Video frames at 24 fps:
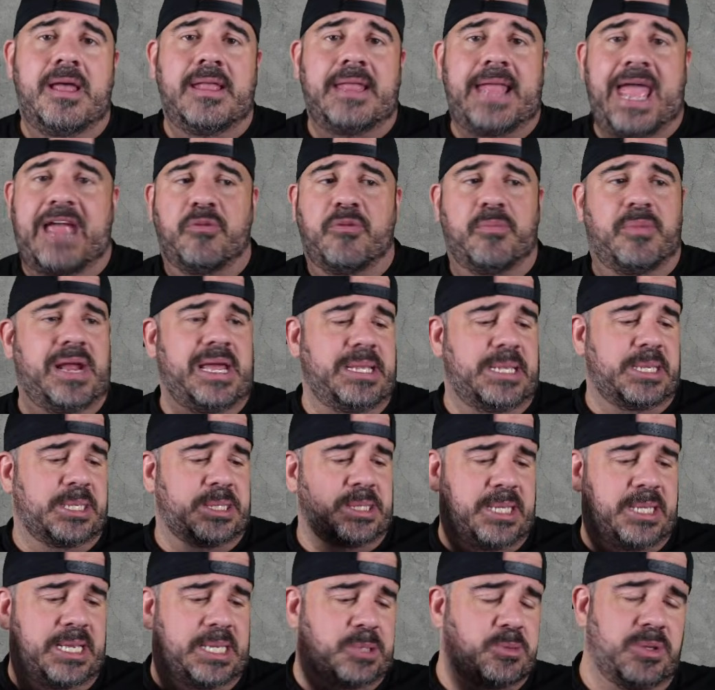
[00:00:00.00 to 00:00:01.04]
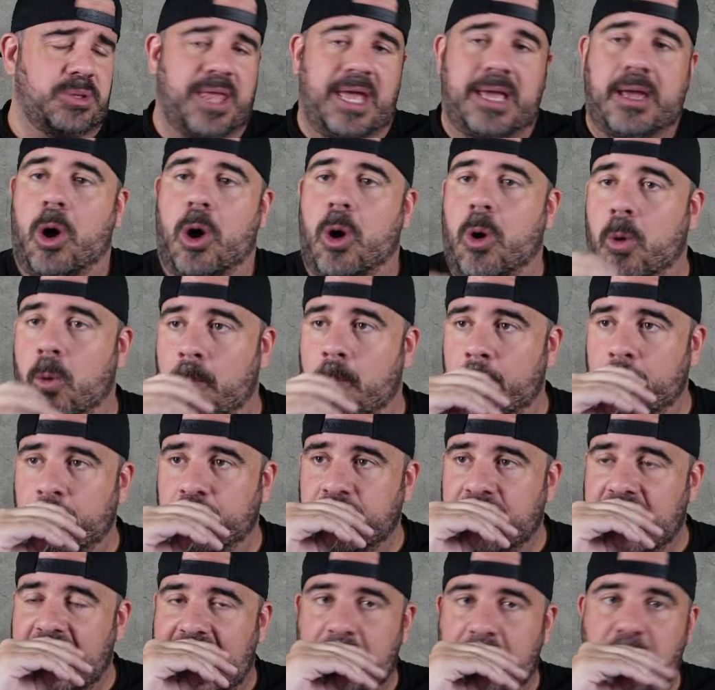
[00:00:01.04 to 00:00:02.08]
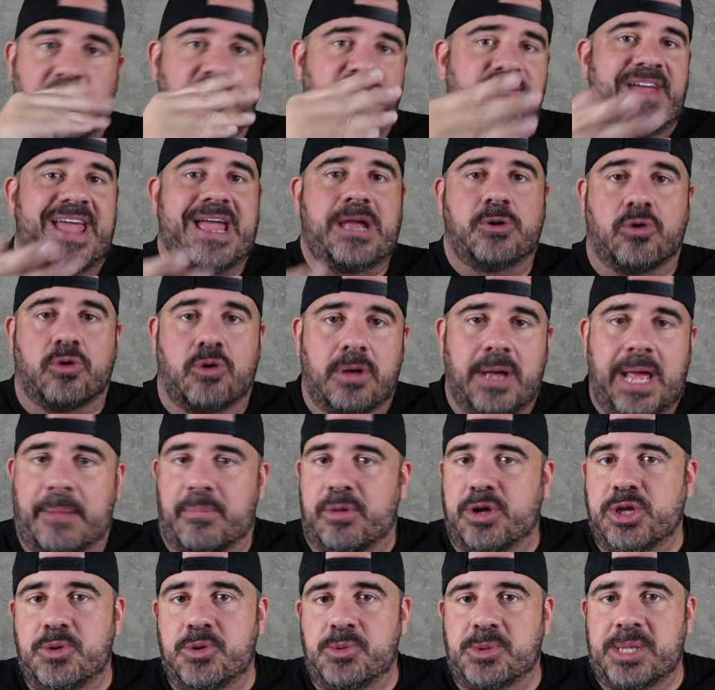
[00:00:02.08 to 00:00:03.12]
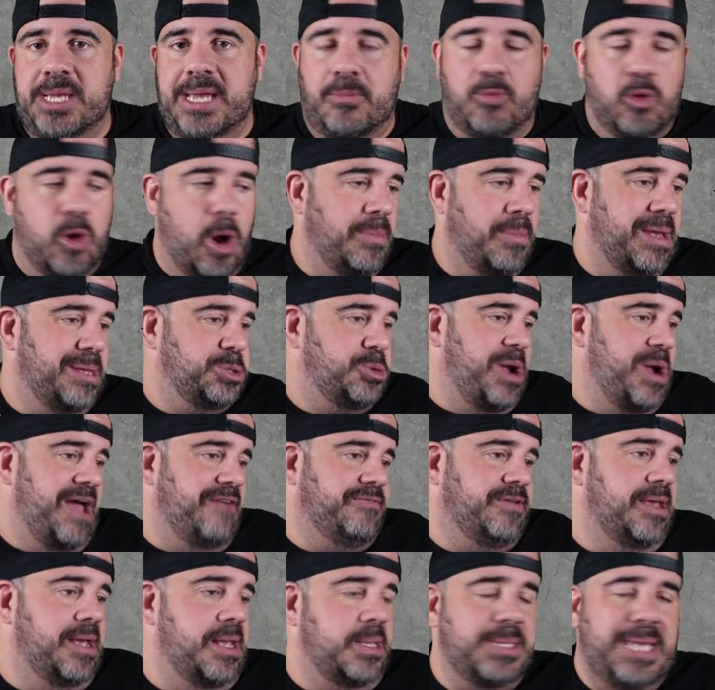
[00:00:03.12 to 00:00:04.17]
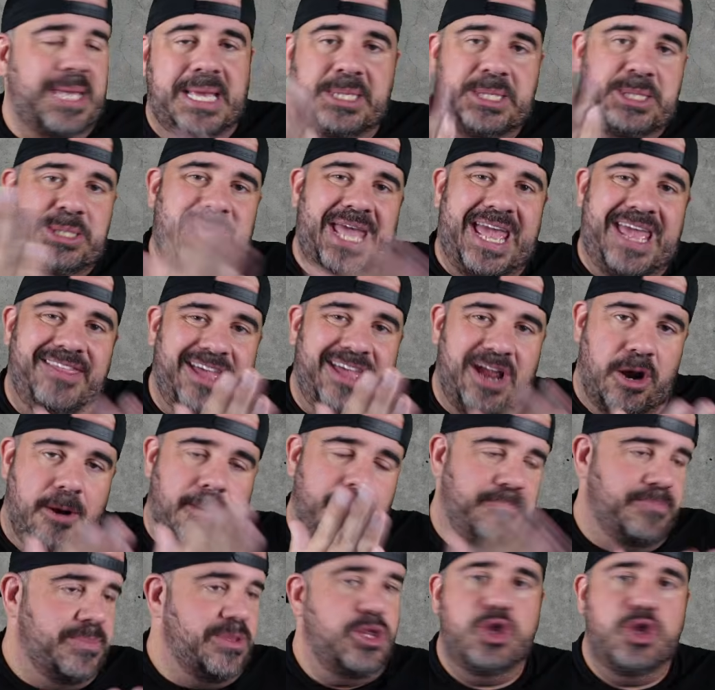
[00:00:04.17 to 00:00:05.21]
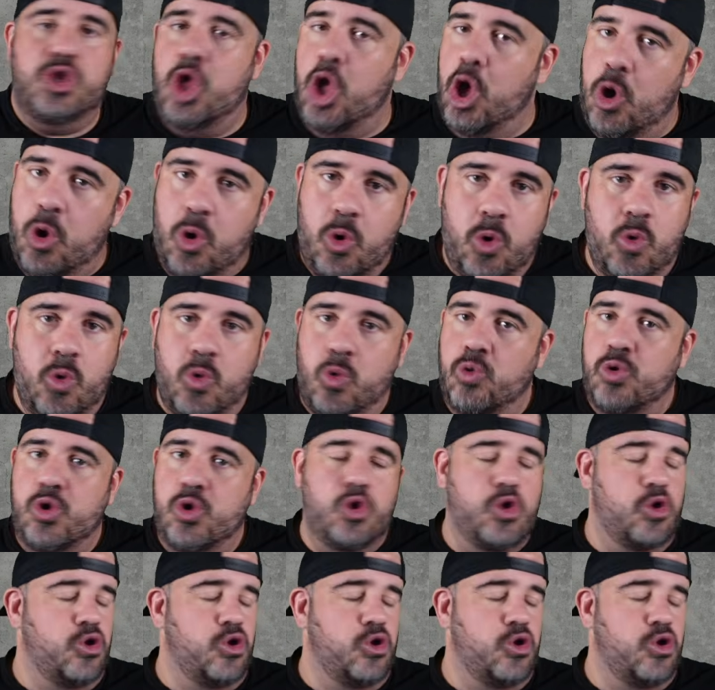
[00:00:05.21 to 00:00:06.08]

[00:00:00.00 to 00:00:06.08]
Everybody just sticks with like, oh, I'm on FanDuel, I'm going to use them, or I'm at DraftKings, I stay there. No.